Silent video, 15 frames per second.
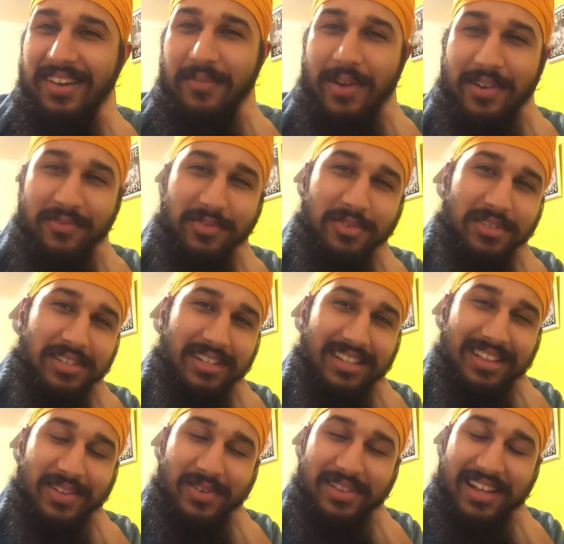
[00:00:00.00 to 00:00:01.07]
went for it a
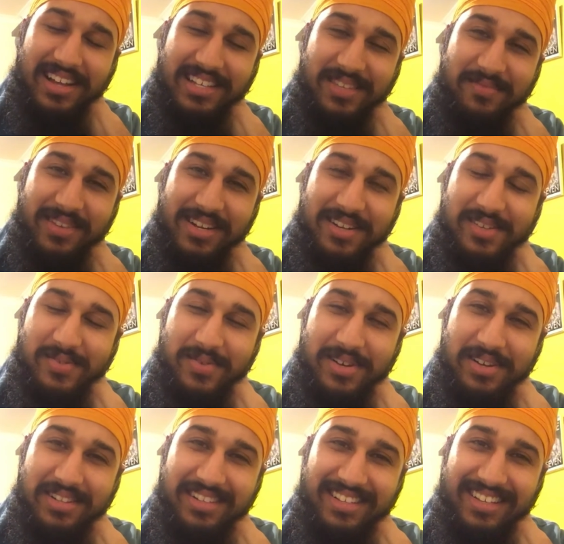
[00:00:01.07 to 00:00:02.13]
little last minute as
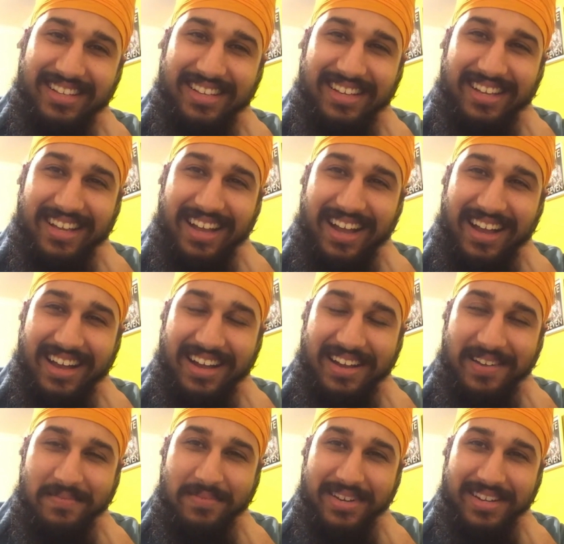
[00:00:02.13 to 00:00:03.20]
well.
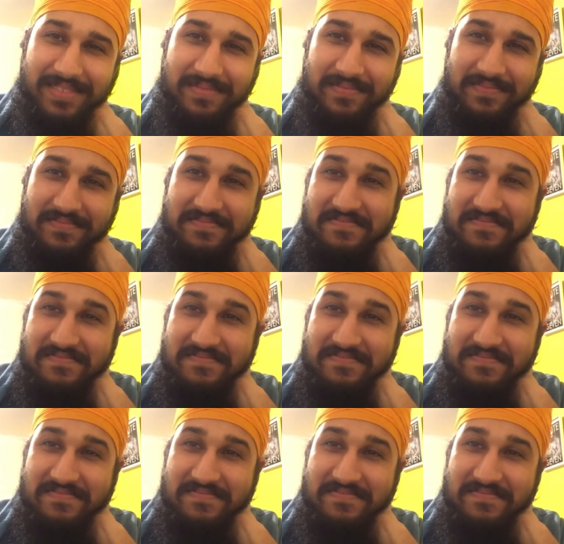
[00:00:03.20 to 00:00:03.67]
But